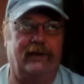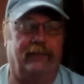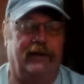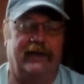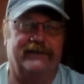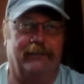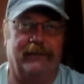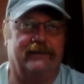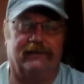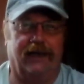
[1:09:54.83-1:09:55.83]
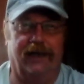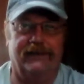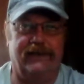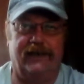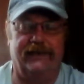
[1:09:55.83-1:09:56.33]
well, he's a mental
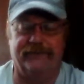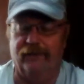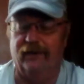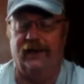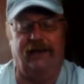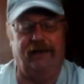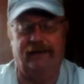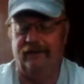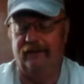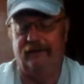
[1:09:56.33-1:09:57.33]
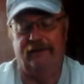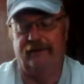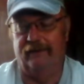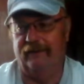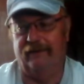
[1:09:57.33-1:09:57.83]
case. He is really,
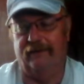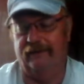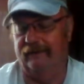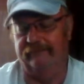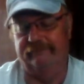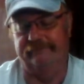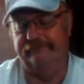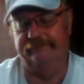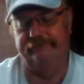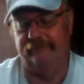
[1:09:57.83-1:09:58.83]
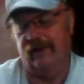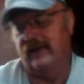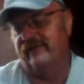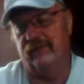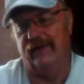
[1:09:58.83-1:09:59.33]
um, well,
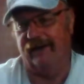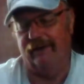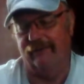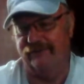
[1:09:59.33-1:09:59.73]
everybody knows